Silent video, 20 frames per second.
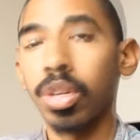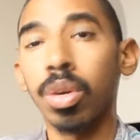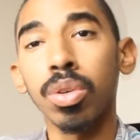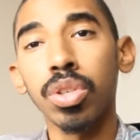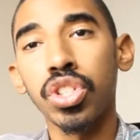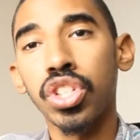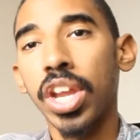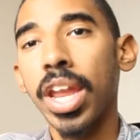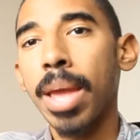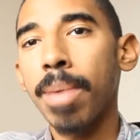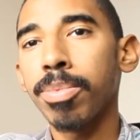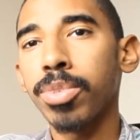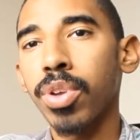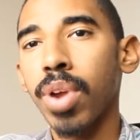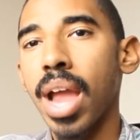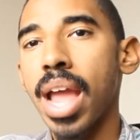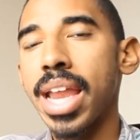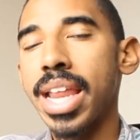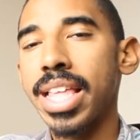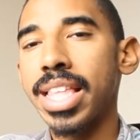So jams
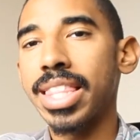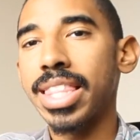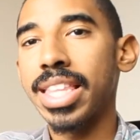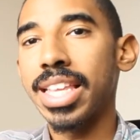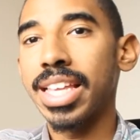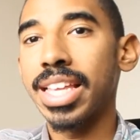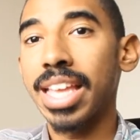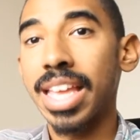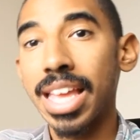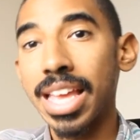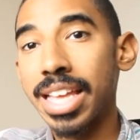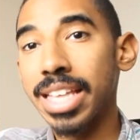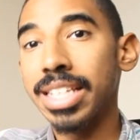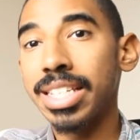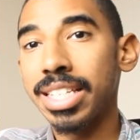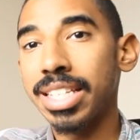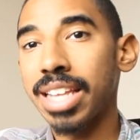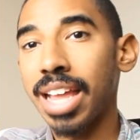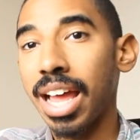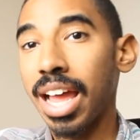are anything
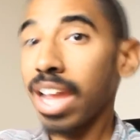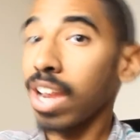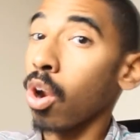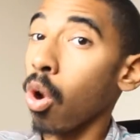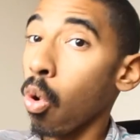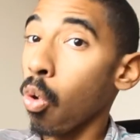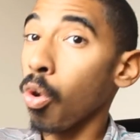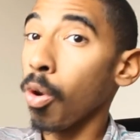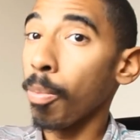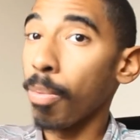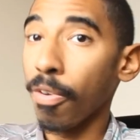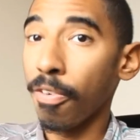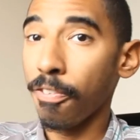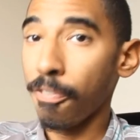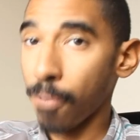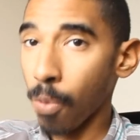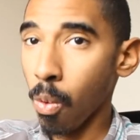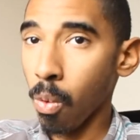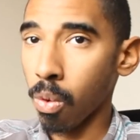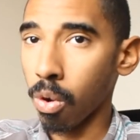inside or
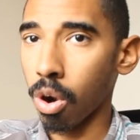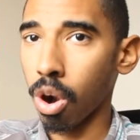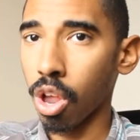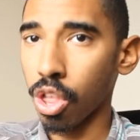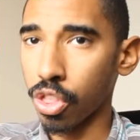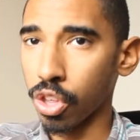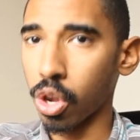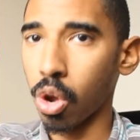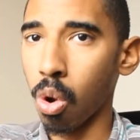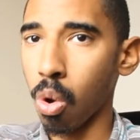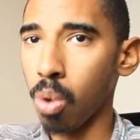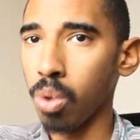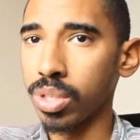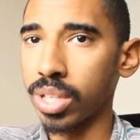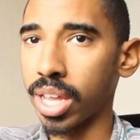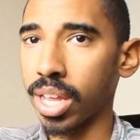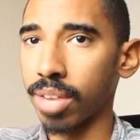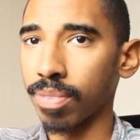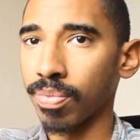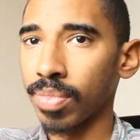before the
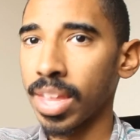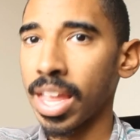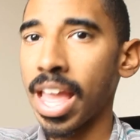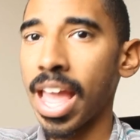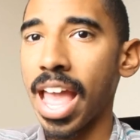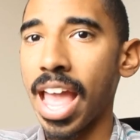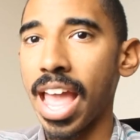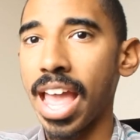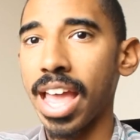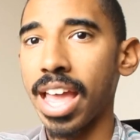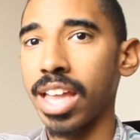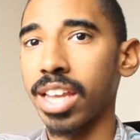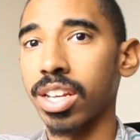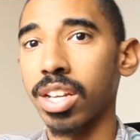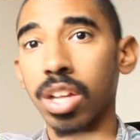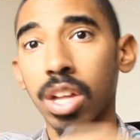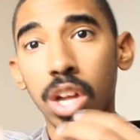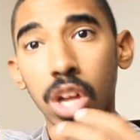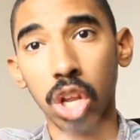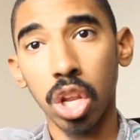cold end,
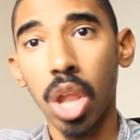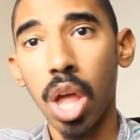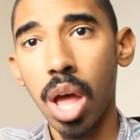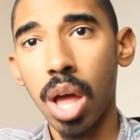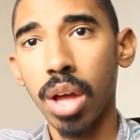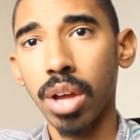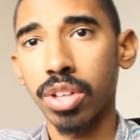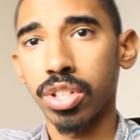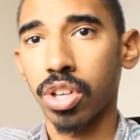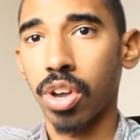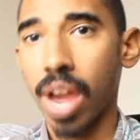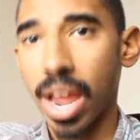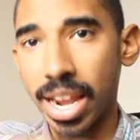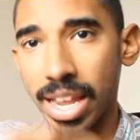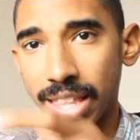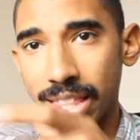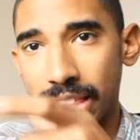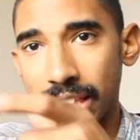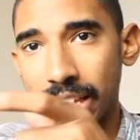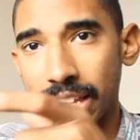and clogs are
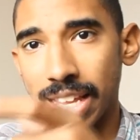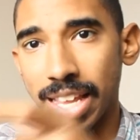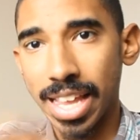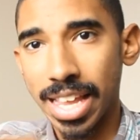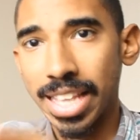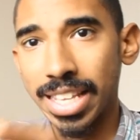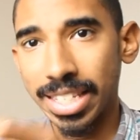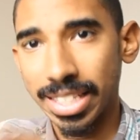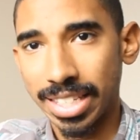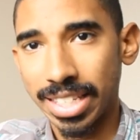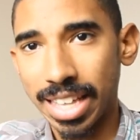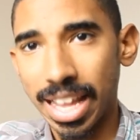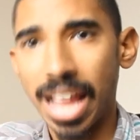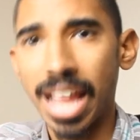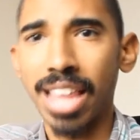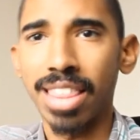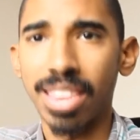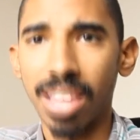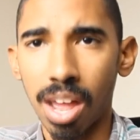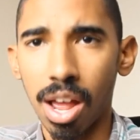anything
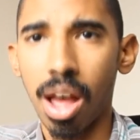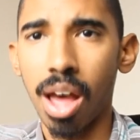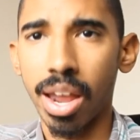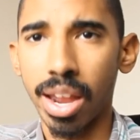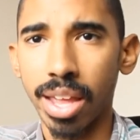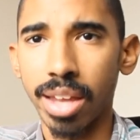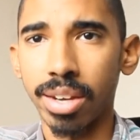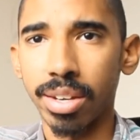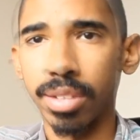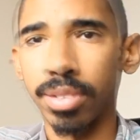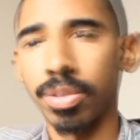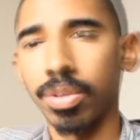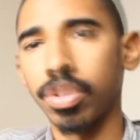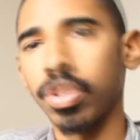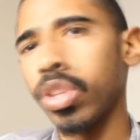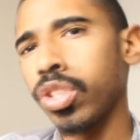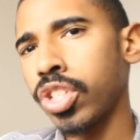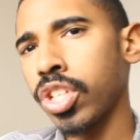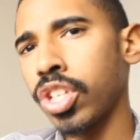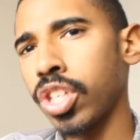inside the hot end.
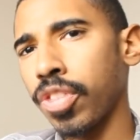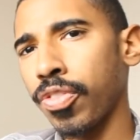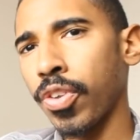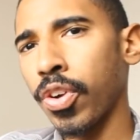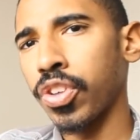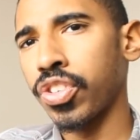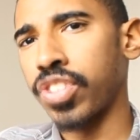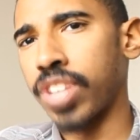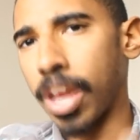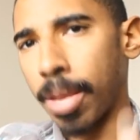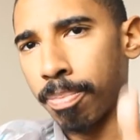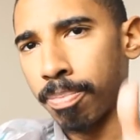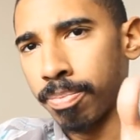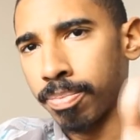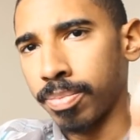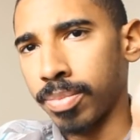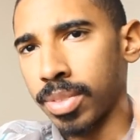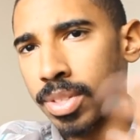So let's get to the first step.